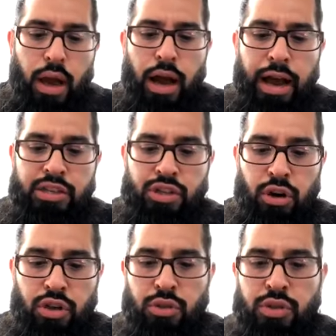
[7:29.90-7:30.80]
I
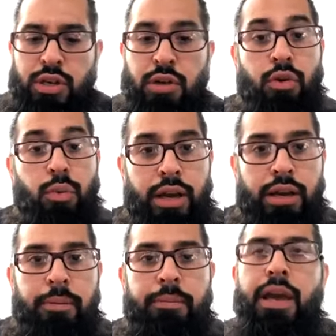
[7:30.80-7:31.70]
started to discover Wicca.
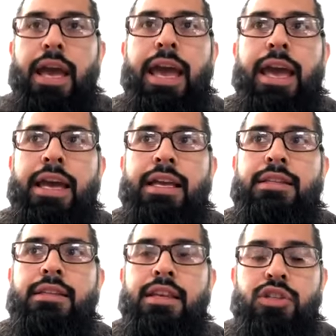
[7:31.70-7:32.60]
And
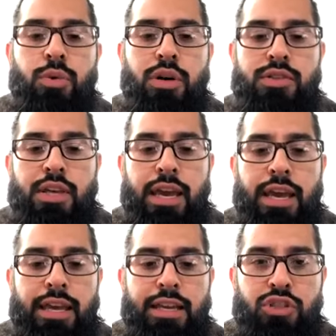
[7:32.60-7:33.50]
this was
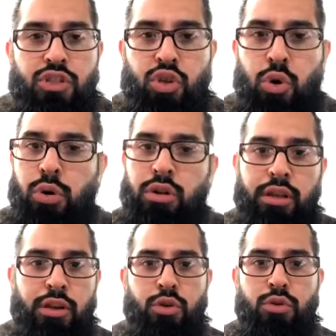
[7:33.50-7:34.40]
a totally
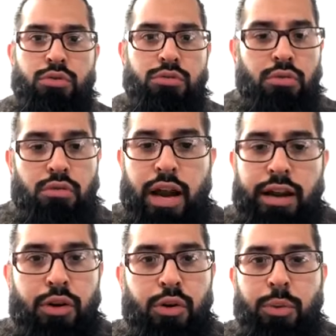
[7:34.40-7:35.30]
new,
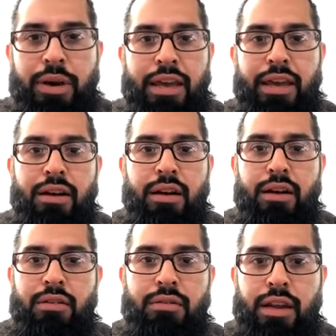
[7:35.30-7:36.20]
radical way
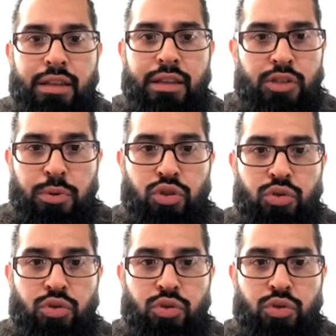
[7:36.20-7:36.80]
of anything spiritual